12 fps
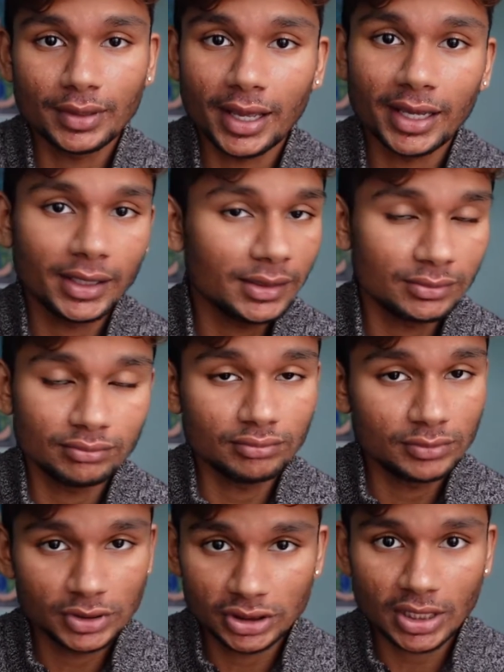a
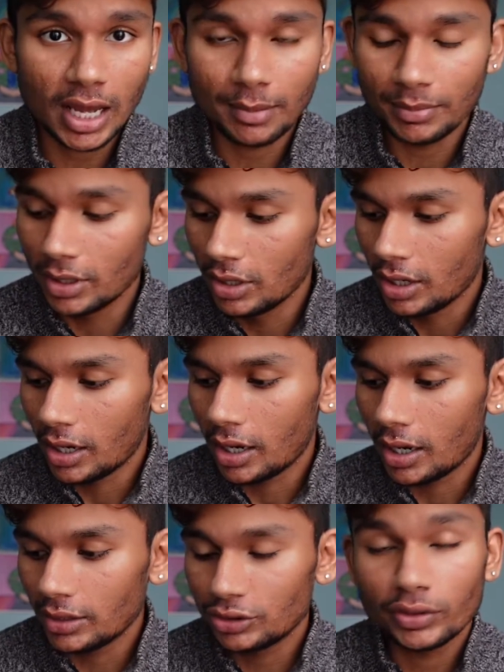
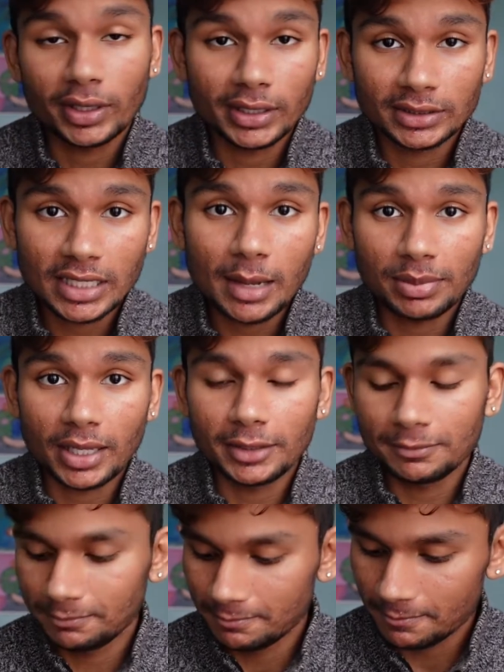trailing stop line.